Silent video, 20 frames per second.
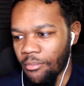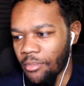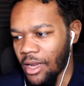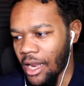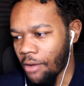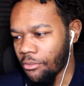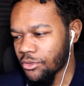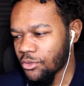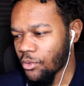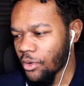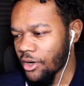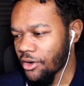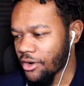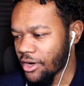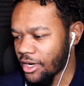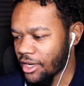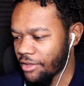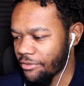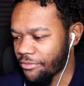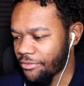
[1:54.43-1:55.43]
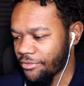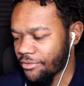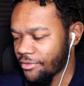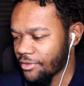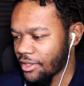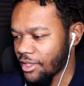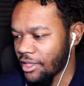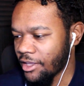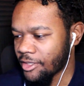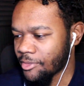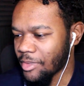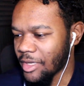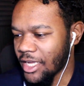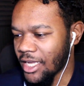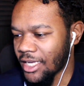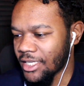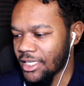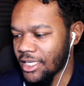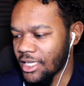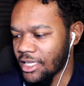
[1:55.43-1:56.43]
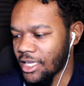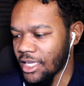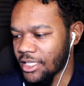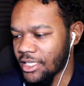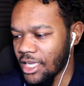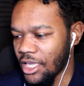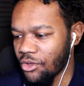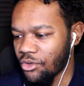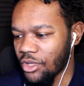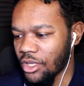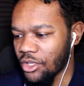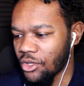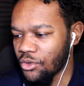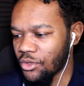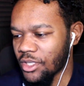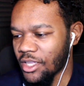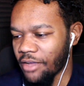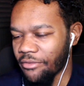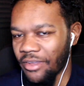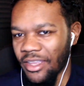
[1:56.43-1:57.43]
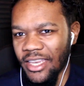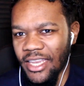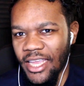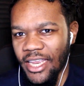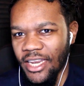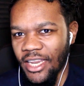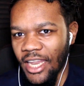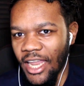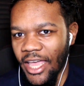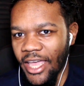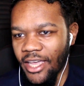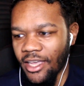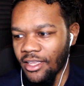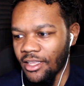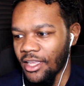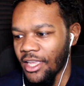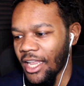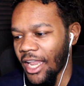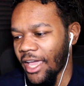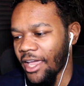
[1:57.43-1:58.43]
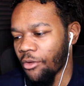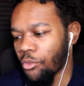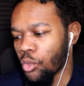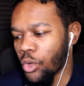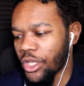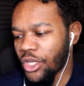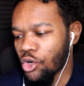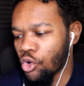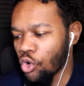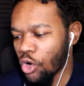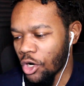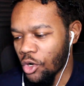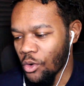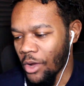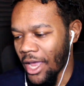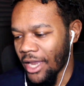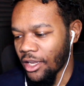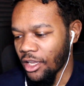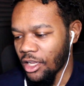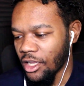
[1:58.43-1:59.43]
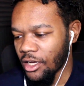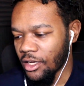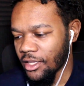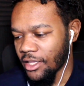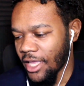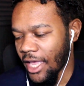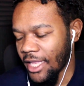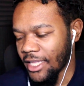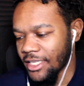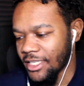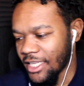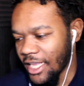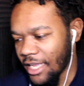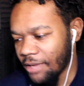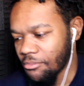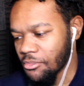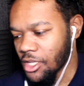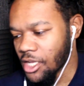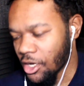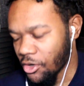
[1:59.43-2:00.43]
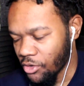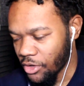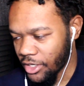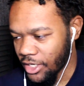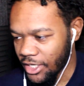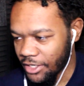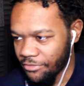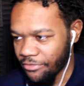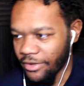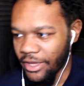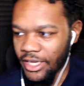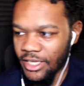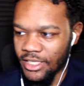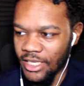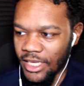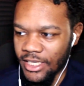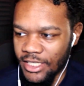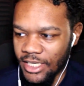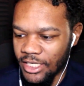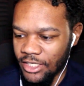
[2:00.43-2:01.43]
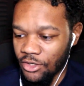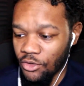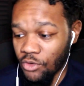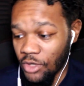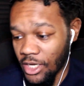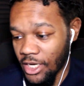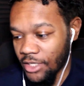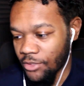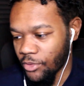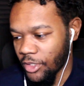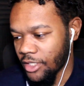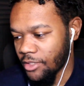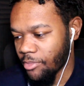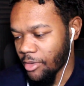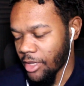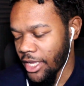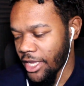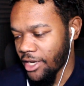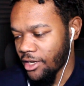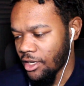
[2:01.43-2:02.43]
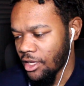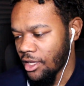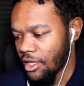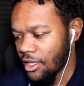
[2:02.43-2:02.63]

But I was wondering if it's because he continued to do stuff he didn't like. Like, what Kuroko had look had the same look on his face as this dude does when he's playing.